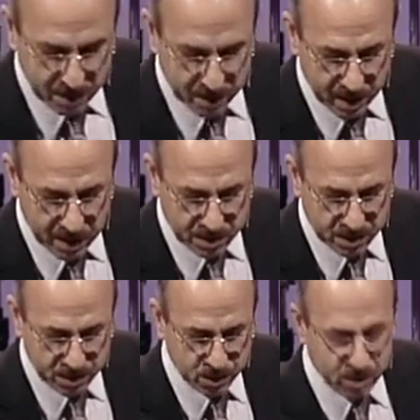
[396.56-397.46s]

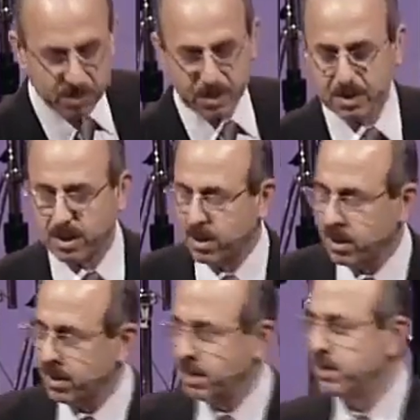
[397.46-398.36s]
entered university.
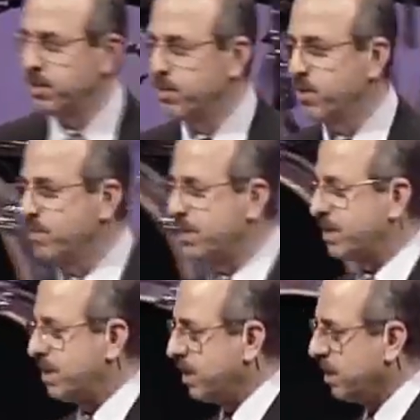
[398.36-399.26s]
In the
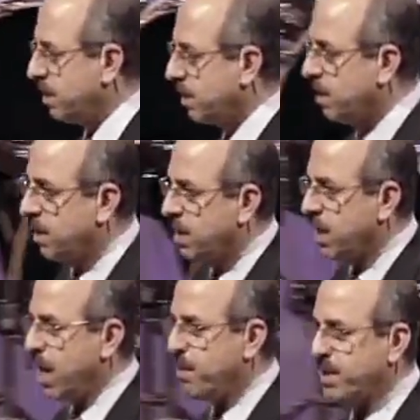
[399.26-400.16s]
university,
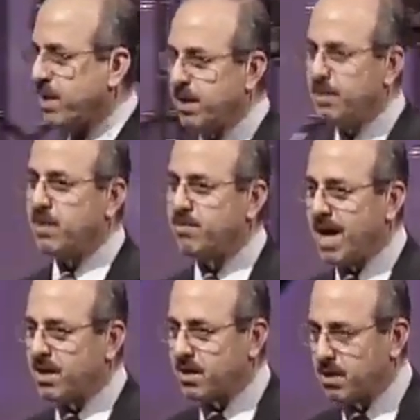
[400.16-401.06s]
I became a
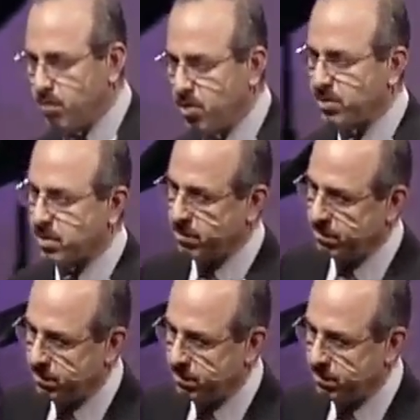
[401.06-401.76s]
radical Muslim,